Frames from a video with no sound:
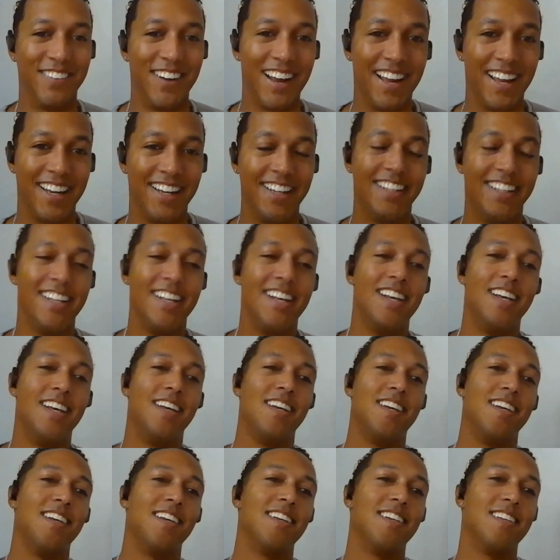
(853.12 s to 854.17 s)
Right.
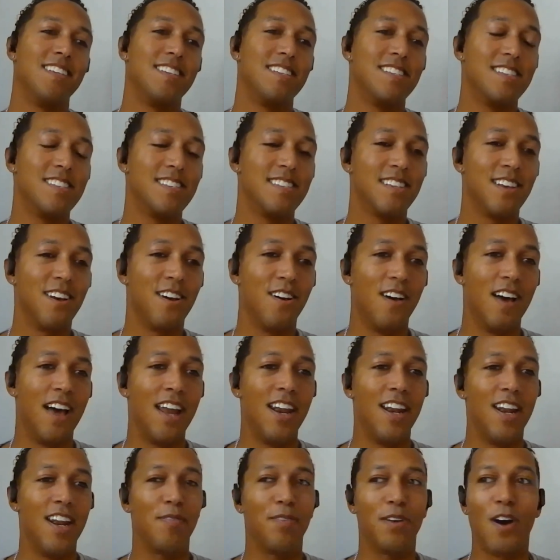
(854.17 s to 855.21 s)
So I
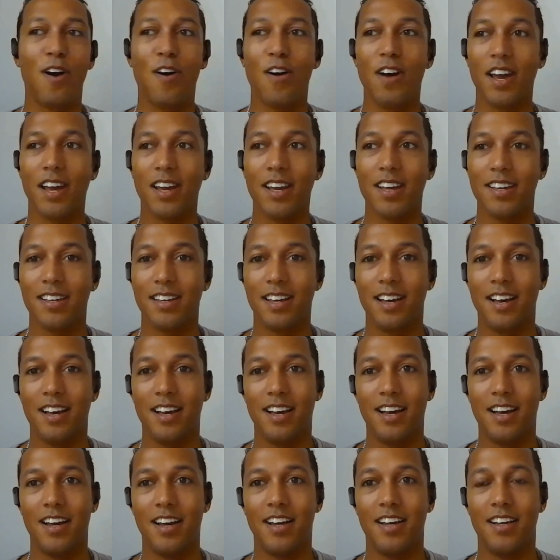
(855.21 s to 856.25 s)
ended up going.
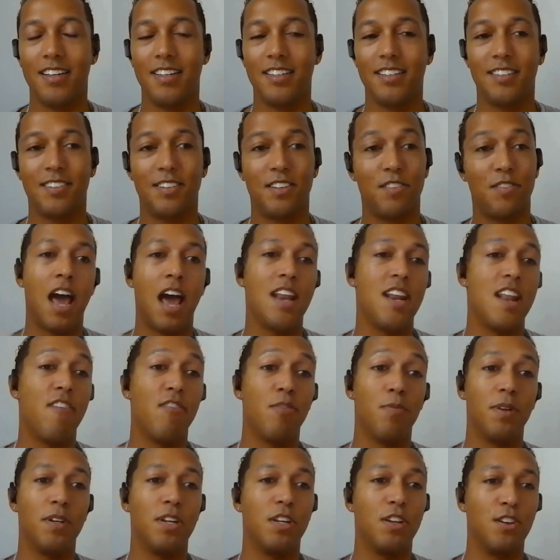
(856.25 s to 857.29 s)
I'd
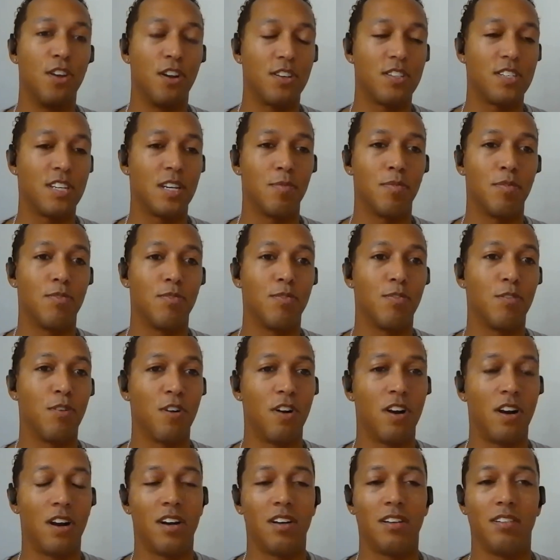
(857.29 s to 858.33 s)
never been to New York City
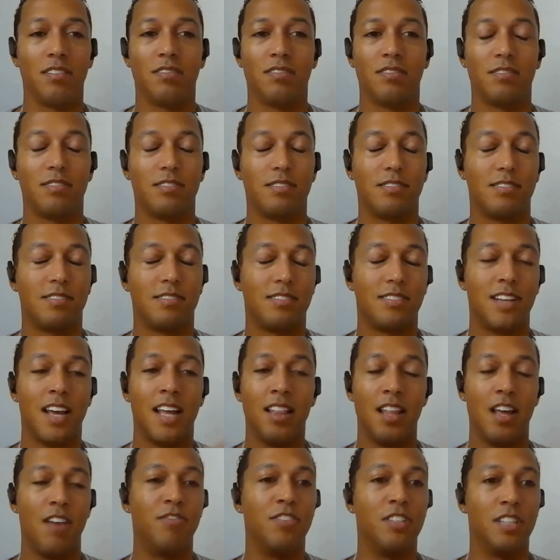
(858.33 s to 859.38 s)
before. I
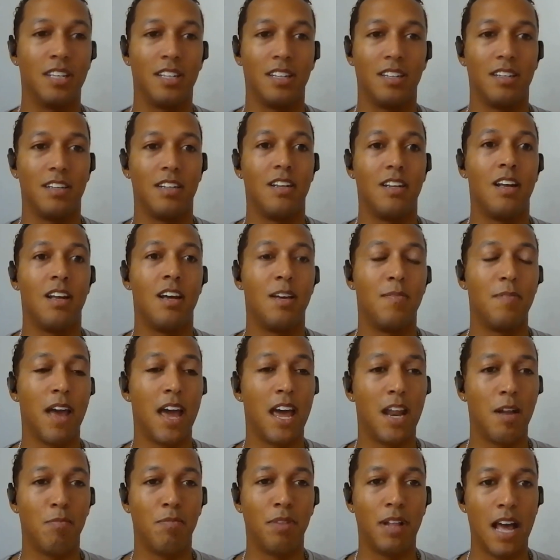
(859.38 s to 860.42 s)
loved it. I
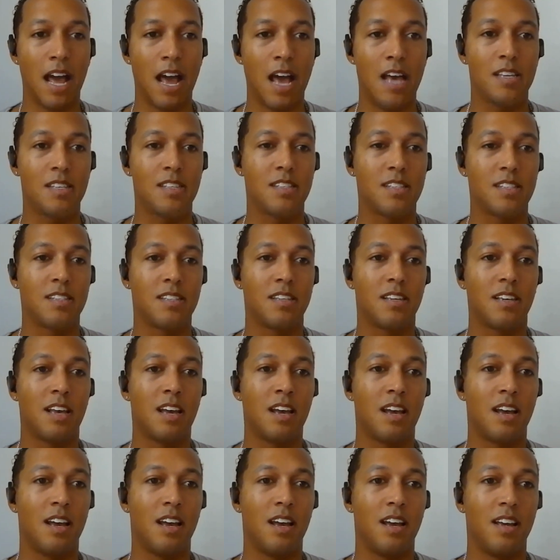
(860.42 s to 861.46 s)
had a blast.
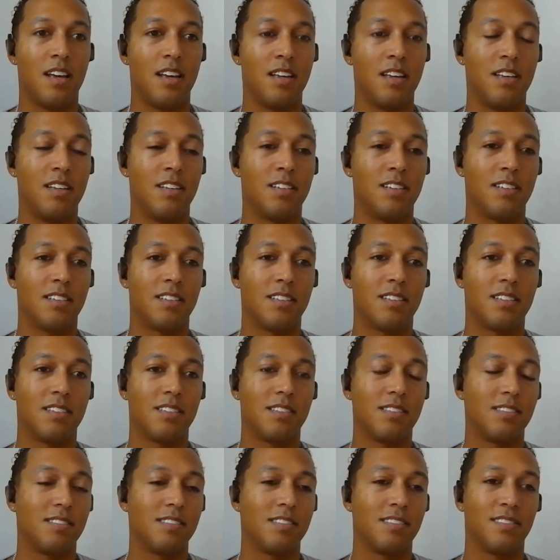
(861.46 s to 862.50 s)
I
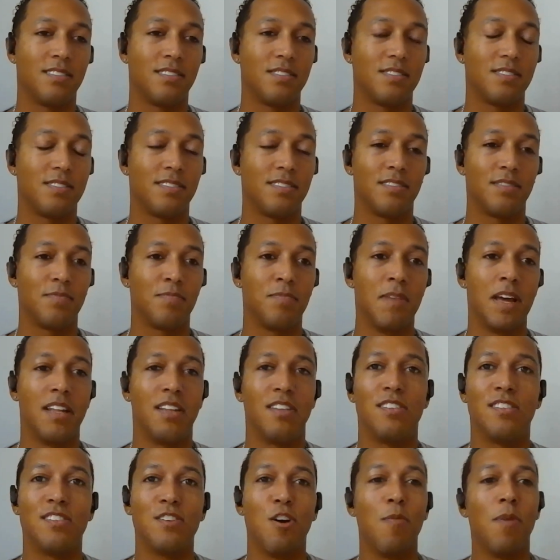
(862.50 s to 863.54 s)
met
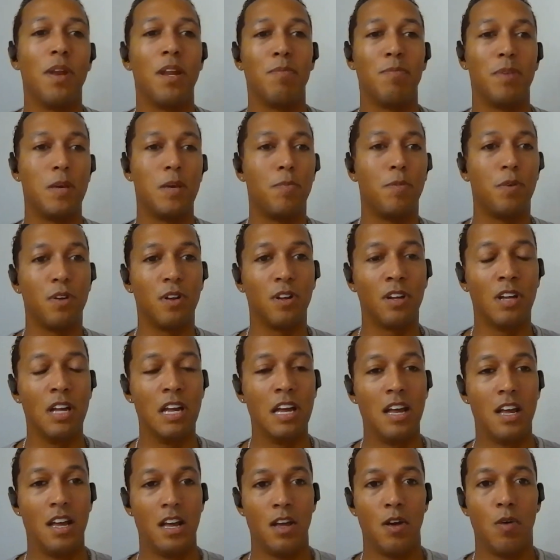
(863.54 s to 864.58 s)
so many people
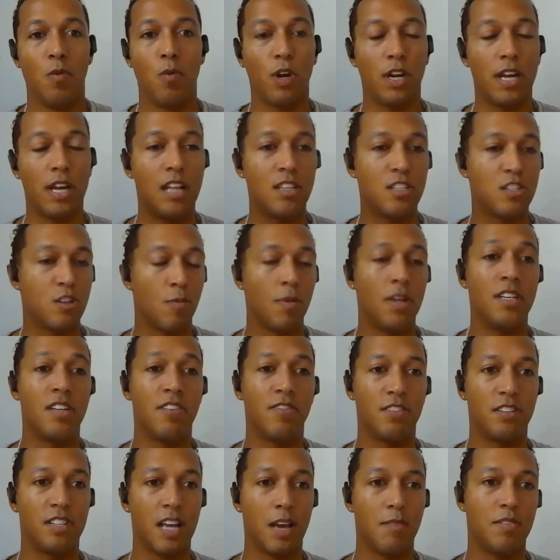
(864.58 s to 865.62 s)
working on so many
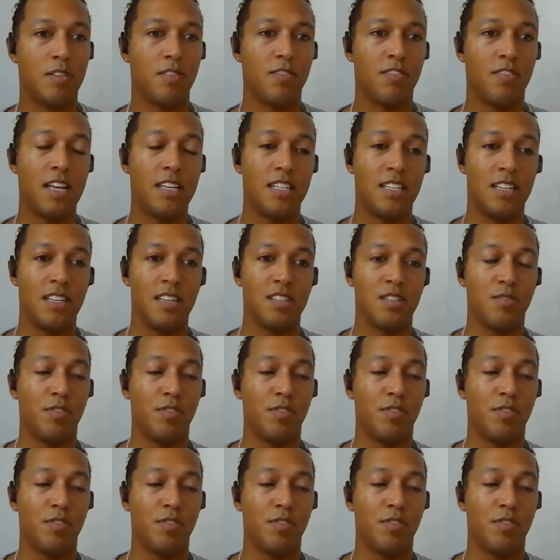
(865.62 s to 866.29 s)
different types of ideas.